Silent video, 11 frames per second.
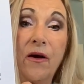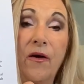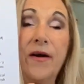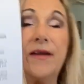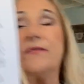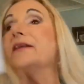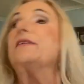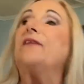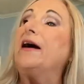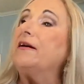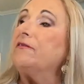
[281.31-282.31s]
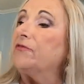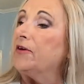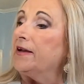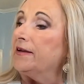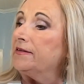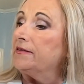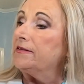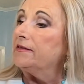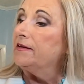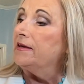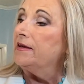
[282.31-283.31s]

card and invite friends.